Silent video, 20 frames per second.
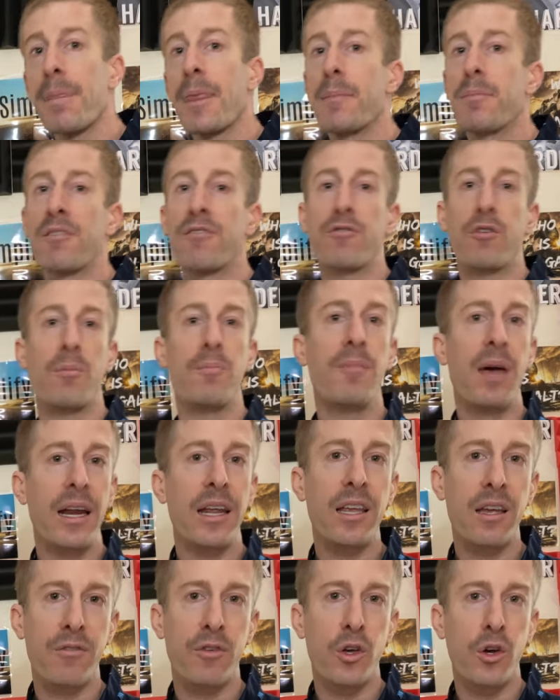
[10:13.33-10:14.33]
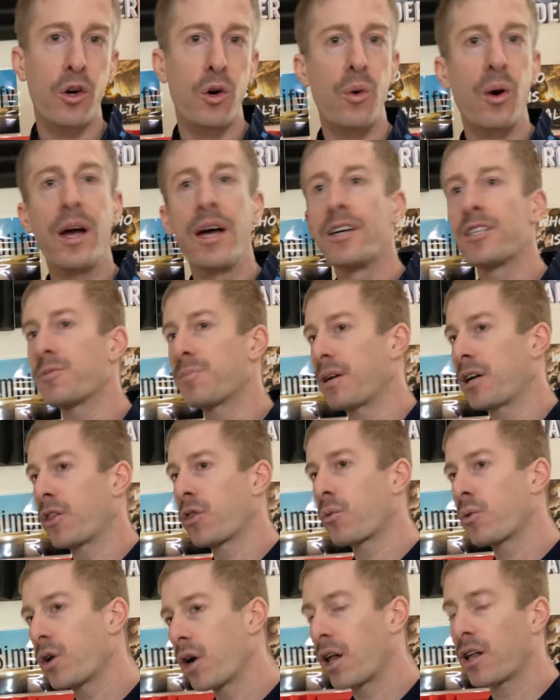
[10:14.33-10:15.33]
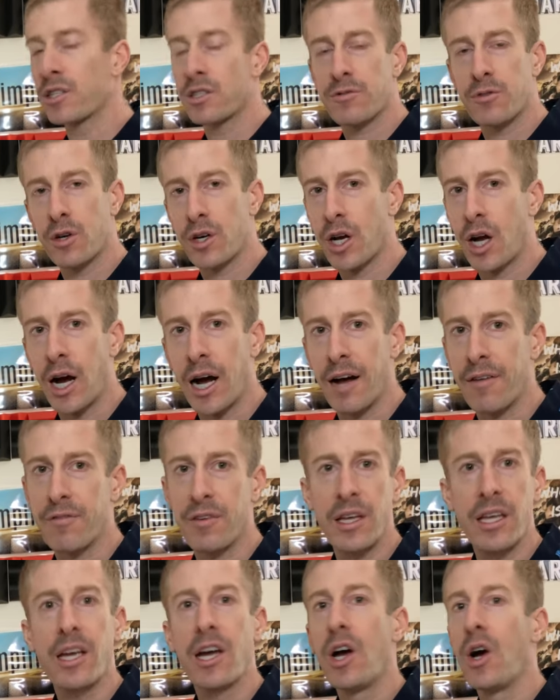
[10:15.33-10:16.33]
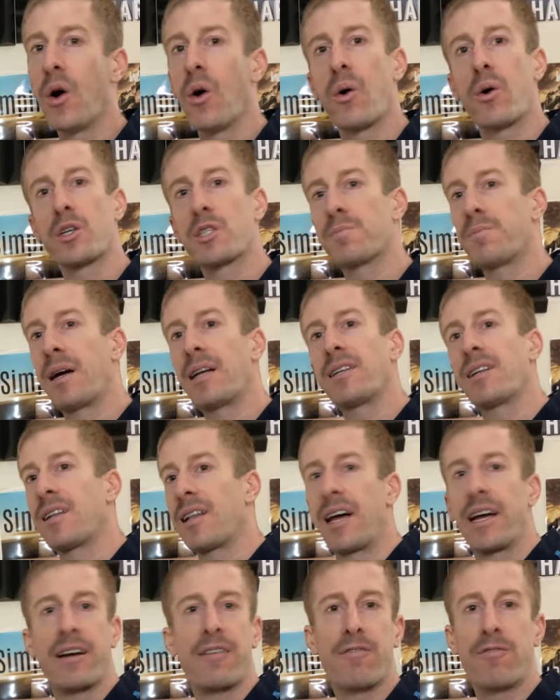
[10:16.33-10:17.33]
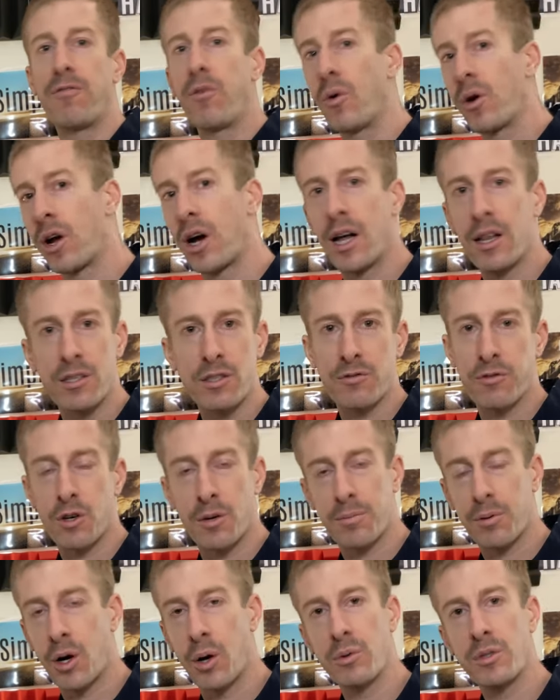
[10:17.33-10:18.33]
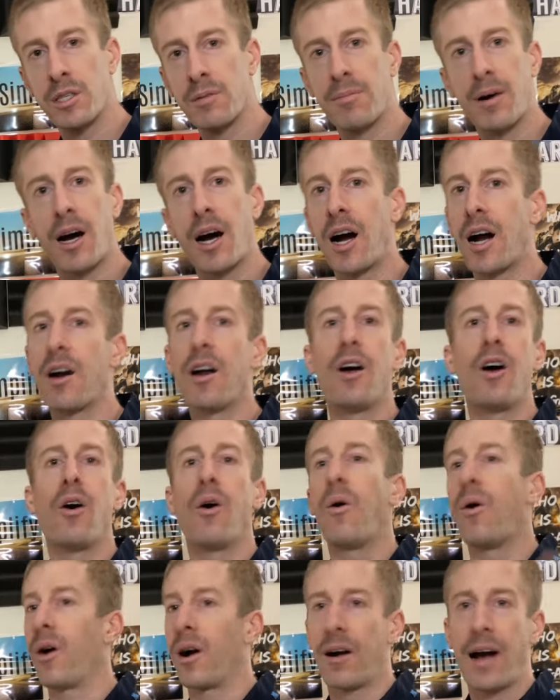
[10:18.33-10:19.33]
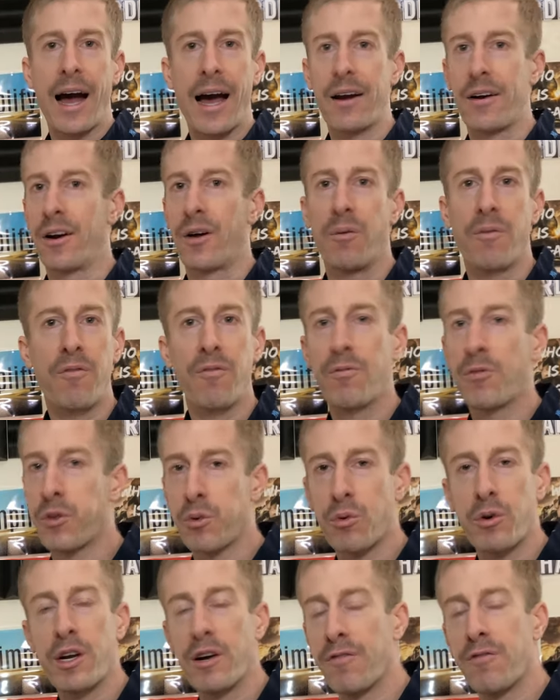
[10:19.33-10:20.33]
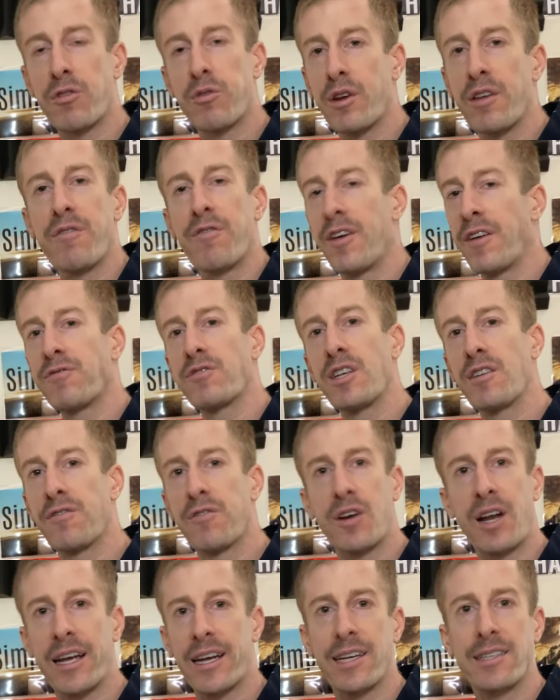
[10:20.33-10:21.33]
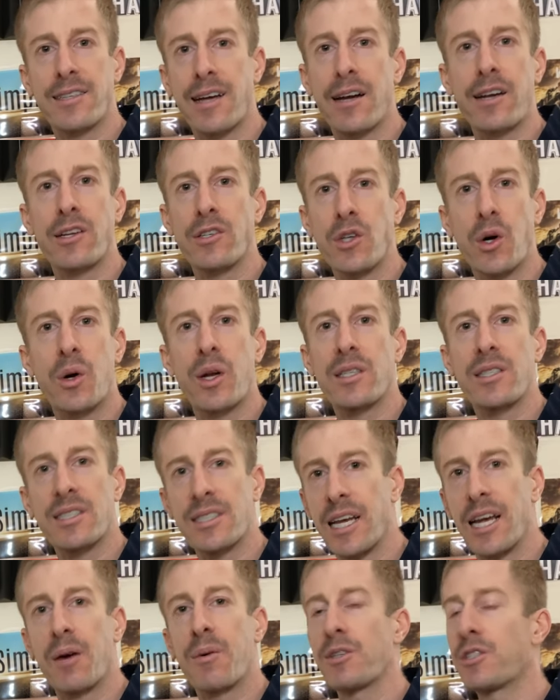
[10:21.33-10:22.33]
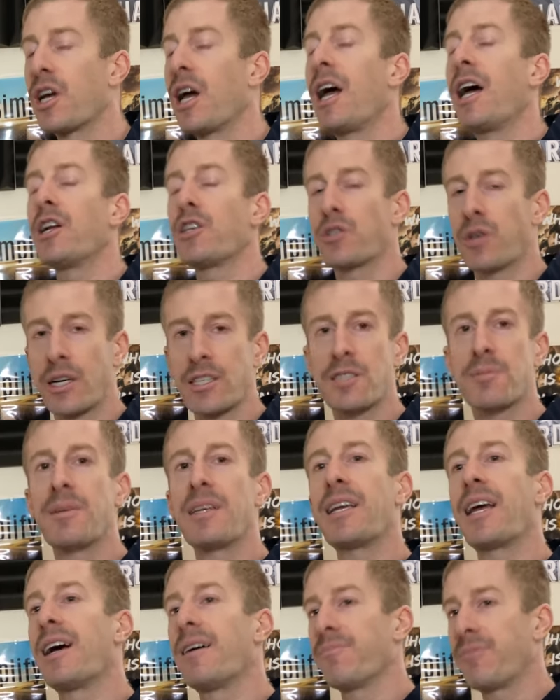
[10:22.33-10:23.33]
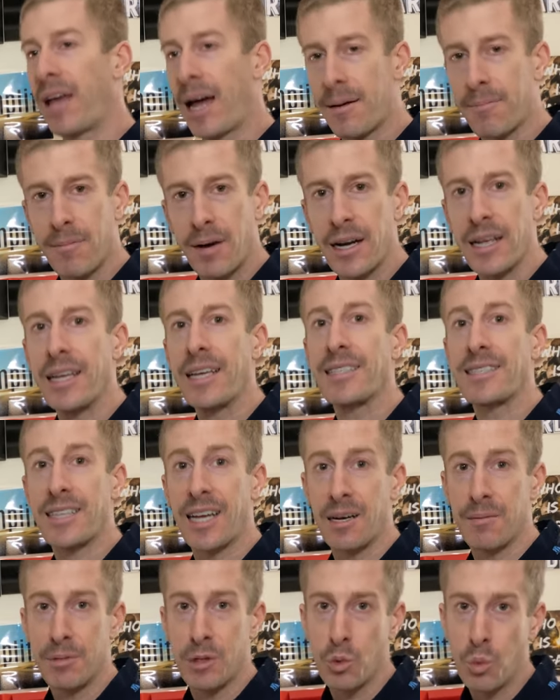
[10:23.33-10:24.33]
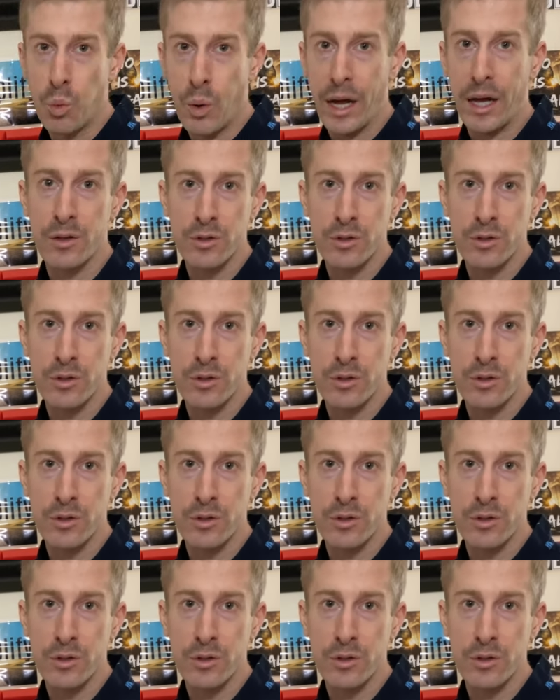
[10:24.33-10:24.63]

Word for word: But for many of you, spending three dollars for a coffee or spending like four dollars for a protein bar, or I don't know, three or three fifty for like a Dunkin' Donuts sandwich, trust me, that money is gonna be well